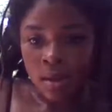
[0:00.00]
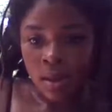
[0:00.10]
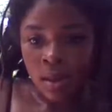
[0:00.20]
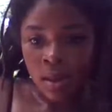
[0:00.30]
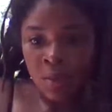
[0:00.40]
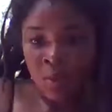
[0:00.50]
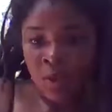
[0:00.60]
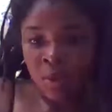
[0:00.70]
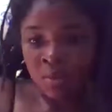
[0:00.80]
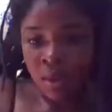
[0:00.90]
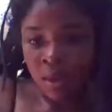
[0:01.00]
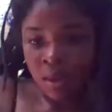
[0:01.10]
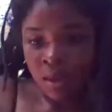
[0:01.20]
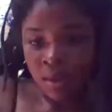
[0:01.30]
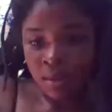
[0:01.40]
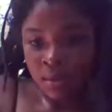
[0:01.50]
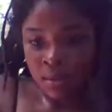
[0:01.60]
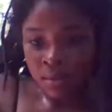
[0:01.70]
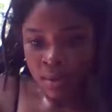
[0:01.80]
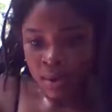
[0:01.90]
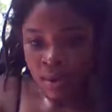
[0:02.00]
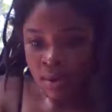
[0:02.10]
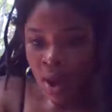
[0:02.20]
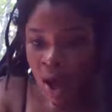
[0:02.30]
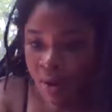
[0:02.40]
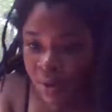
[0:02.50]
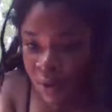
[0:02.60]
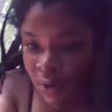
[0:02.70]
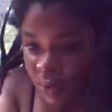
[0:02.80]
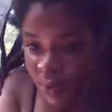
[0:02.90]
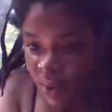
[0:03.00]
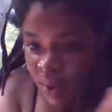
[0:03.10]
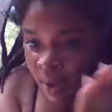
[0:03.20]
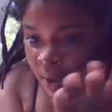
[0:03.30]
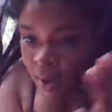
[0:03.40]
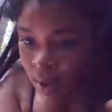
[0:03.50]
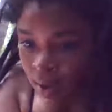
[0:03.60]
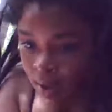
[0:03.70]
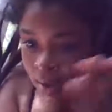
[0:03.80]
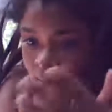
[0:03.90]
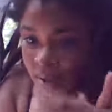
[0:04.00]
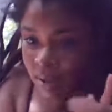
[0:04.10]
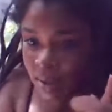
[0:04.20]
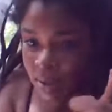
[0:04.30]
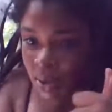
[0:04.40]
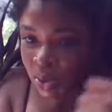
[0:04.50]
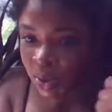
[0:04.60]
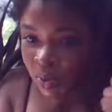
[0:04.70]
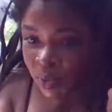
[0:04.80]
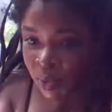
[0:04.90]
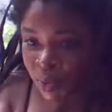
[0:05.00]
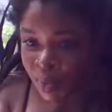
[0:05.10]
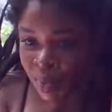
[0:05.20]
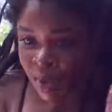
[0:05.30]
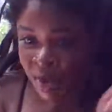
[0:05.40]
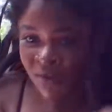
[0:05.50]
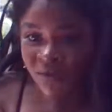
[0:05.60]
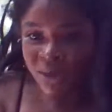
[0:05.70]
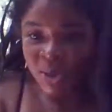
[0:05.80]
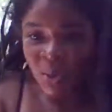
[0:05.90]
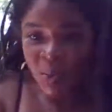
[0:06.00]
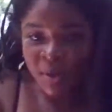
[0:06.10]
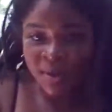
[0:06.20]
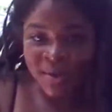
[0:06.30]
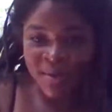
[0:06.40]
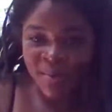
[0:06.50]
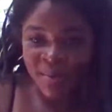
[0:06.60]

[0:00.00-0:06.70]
and then we can begin. So how are you? Just joined the room. Thank you for showing up.